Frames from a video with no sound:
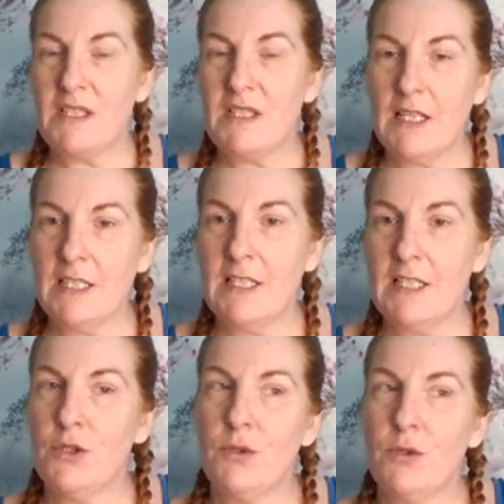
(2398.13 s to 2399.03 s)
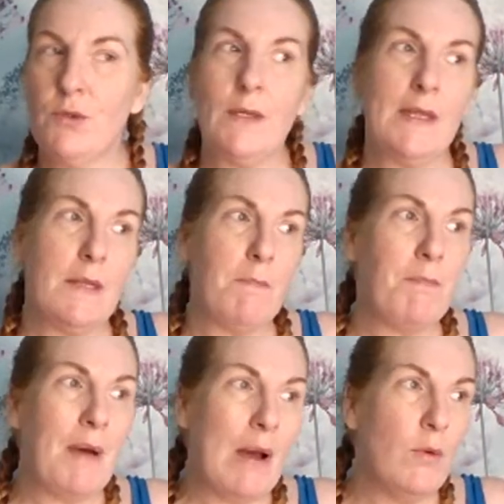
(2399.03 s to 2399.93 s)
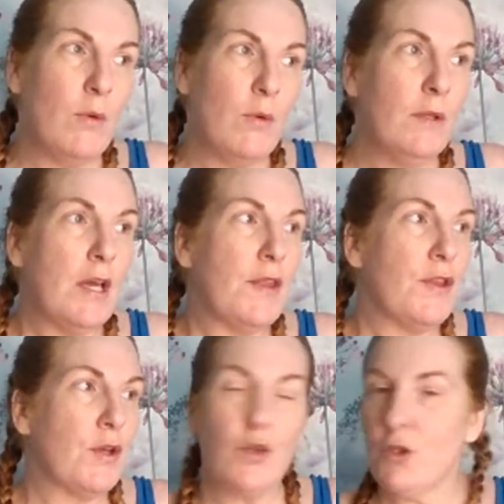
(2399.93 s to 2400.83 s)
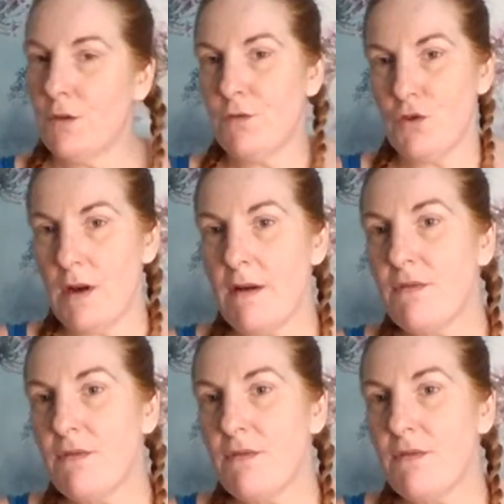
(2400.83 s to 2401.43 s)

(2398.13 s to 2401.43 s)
or somebody's had an issue in the bowel that could have